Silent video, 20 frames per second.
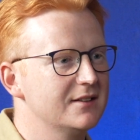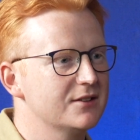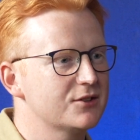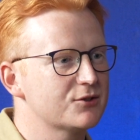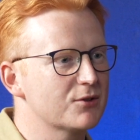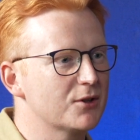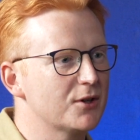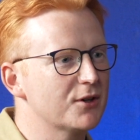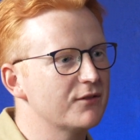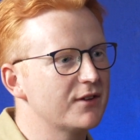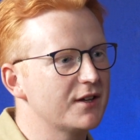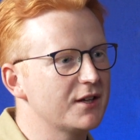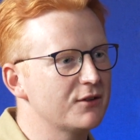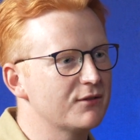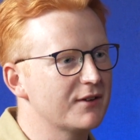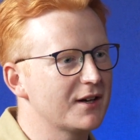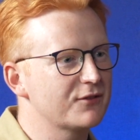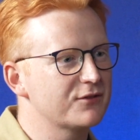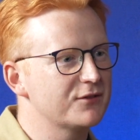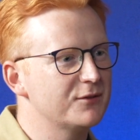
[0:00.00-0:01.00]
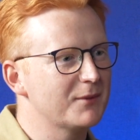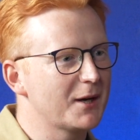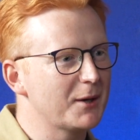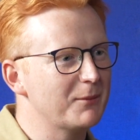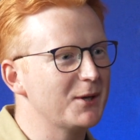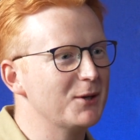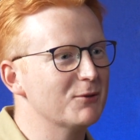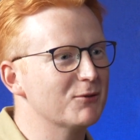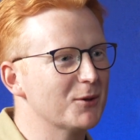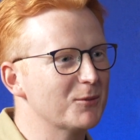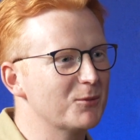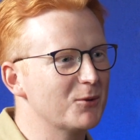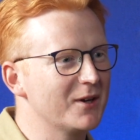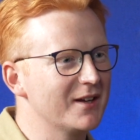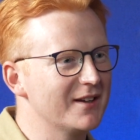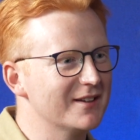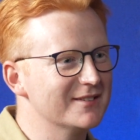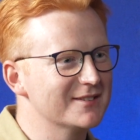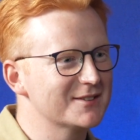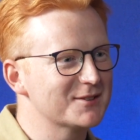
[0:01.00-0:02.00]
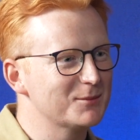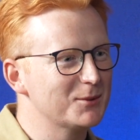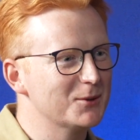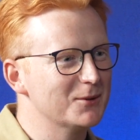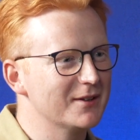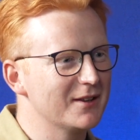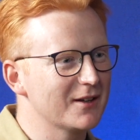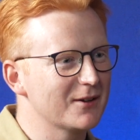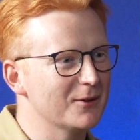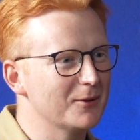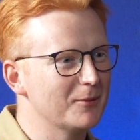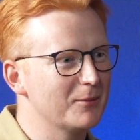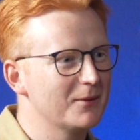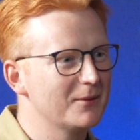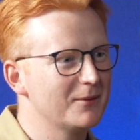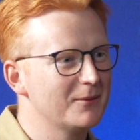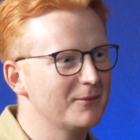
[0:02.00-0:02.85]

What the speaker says: drive that you've had for maybe your upbringing supporting the club?